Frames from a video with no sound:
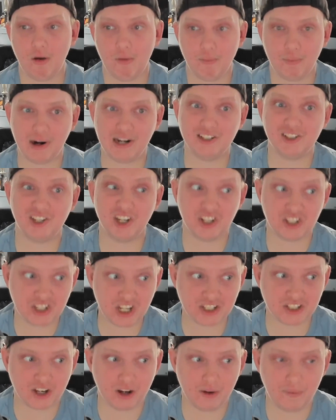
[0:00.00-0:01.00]
But he's in a
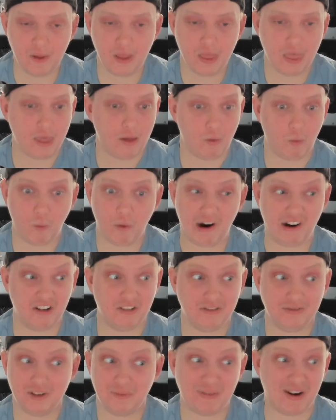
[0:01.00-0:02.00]
system
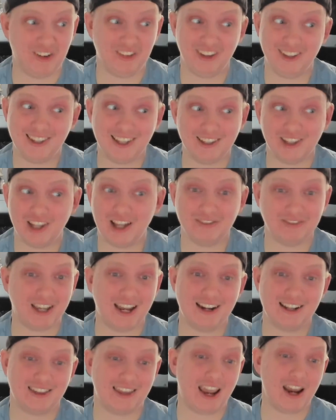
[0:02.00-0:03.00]
where apparently they love
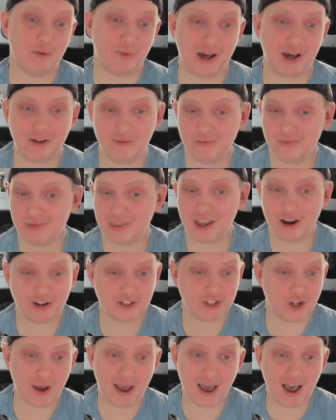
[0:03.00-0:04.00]
Kenneth Gainwell. They
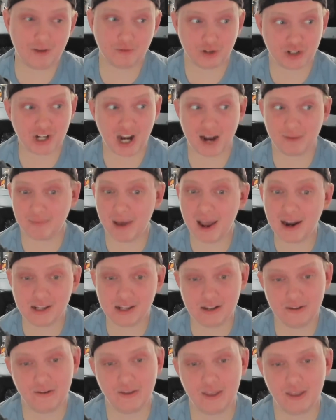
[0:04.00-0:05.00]
also have Rashad
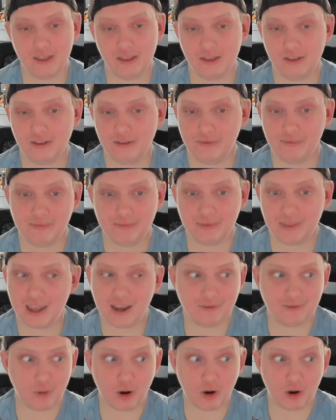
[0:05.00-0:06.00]
Penny
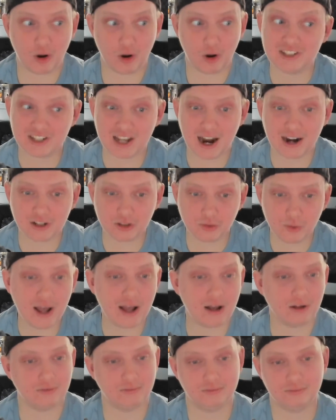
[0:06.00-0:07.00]
at Boston Scott as well.